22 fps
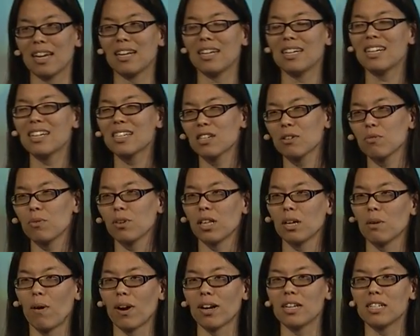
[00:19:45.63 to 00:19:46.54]
and he doesn't
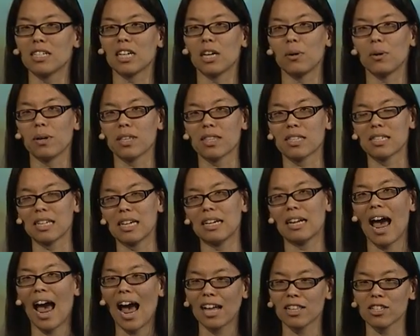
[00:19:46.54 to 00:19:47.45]
really want to deal with
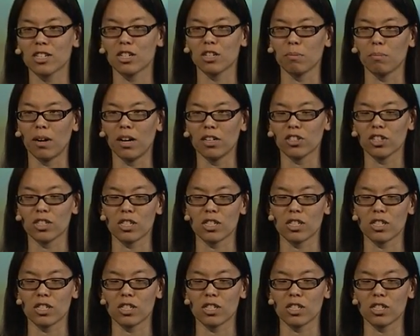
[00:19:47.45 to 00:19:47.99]
seeing ads too much,